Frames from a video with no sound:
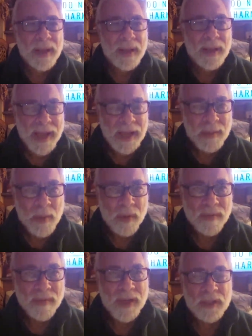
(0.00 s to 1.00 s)
Lack of
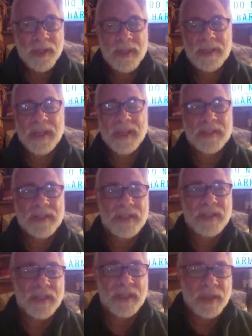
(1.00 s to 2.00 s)
motivation is this
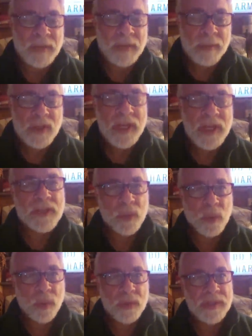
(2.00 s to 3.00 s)
sometimes you need
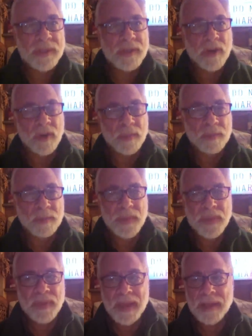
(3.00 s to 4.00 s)
tools and little
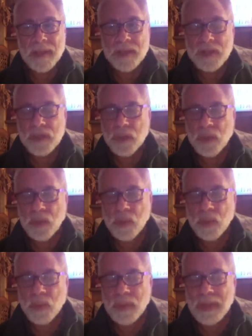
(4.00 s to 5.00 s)
things
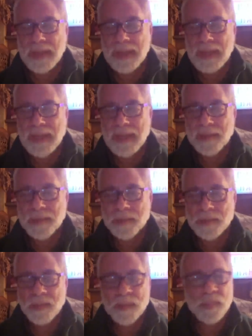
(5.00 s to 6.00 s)
to uh,
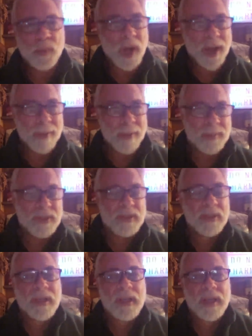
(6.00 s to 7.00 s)
prompts.
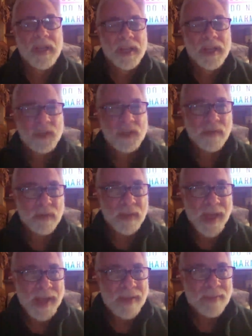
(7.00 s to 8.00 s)
So, for
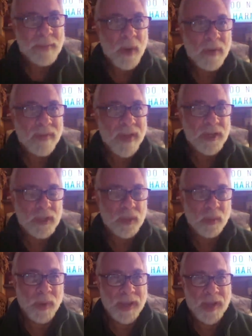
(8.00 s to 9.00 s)
lack of motivation
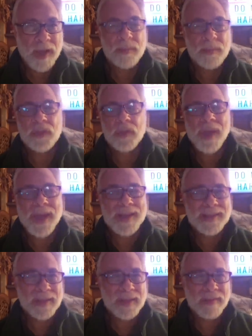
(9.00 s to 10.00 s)
when it comes to
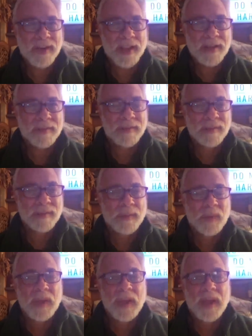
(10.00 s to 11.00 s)
activity,
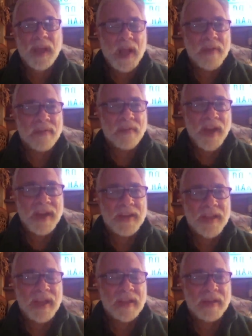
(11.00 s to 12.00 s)
I find
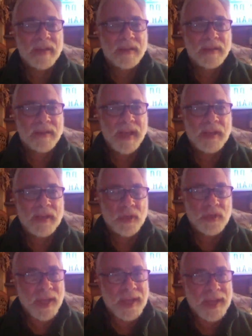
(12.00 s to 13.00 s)
that
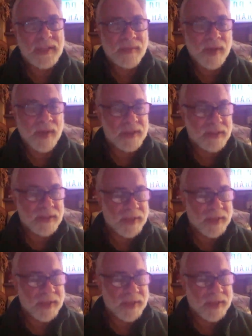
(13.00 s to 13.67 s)
exercise devices.